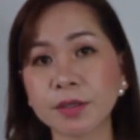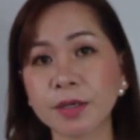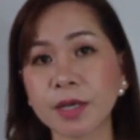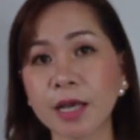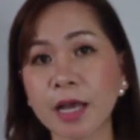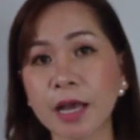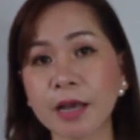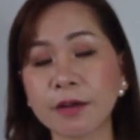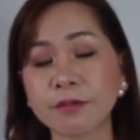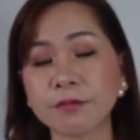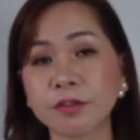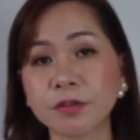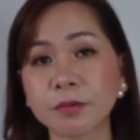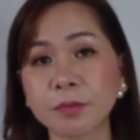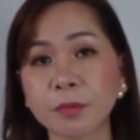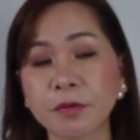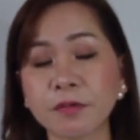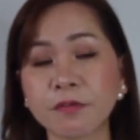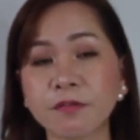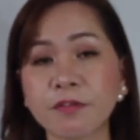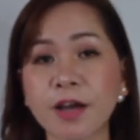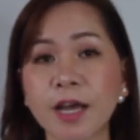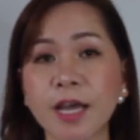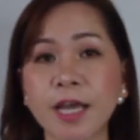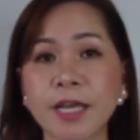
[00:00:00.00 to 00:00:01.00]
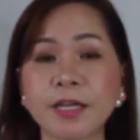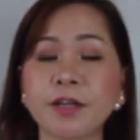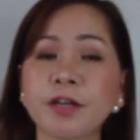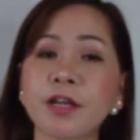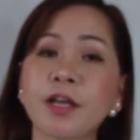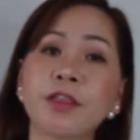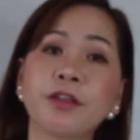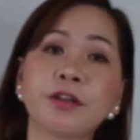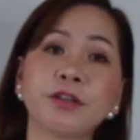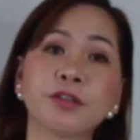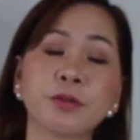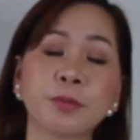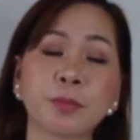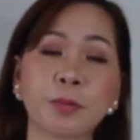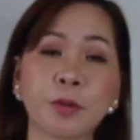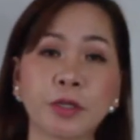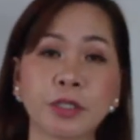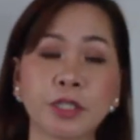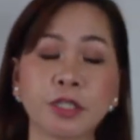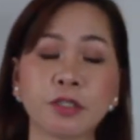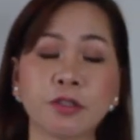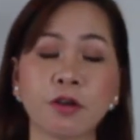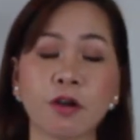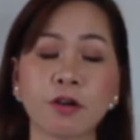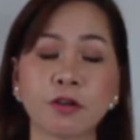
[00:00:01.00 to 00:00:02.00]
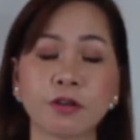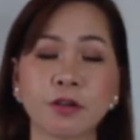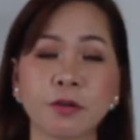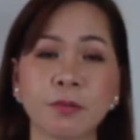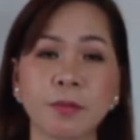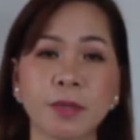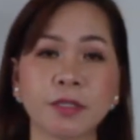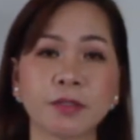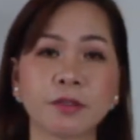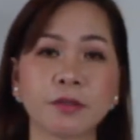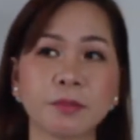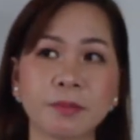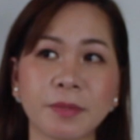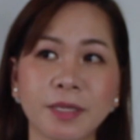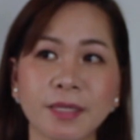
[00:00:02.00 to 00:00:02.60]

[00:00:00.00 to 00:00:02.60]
you have to provide another supporting documents.